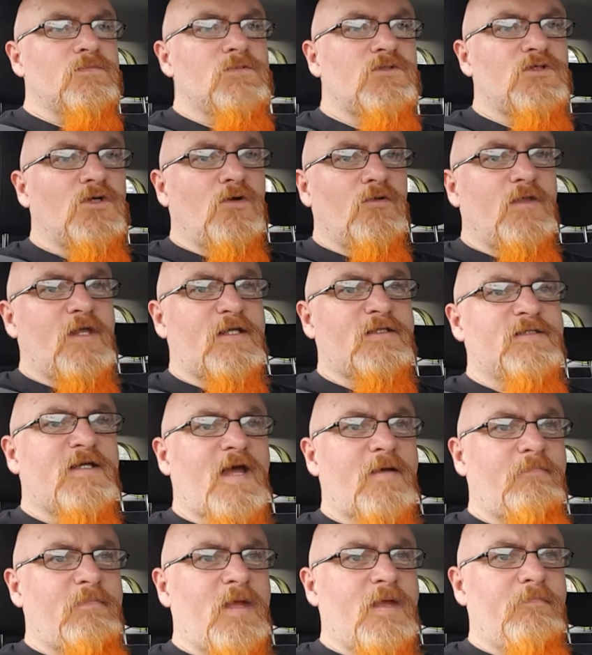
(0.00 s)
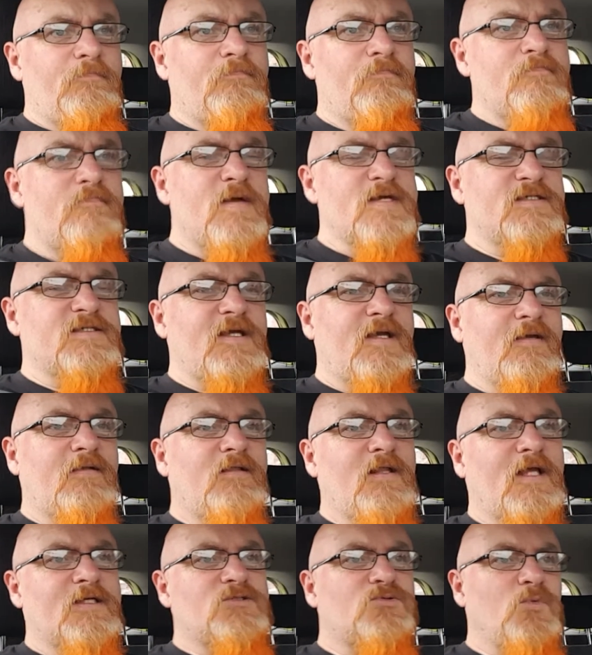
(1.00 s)
So that's kept me busy
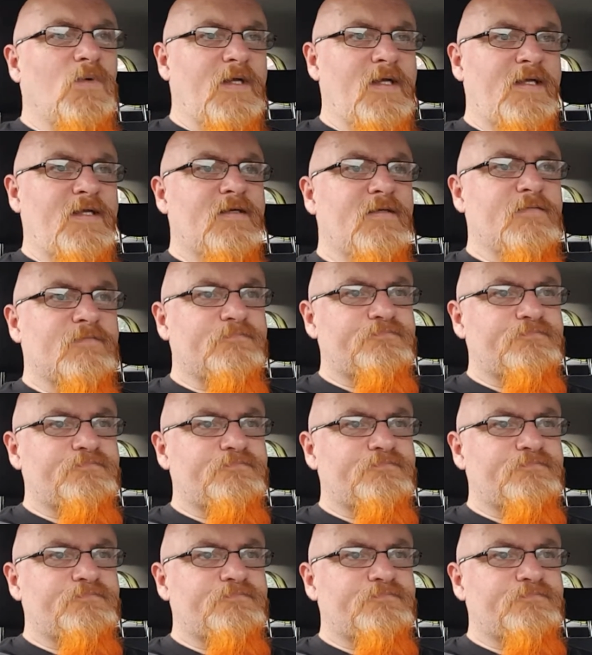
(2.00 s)
last week,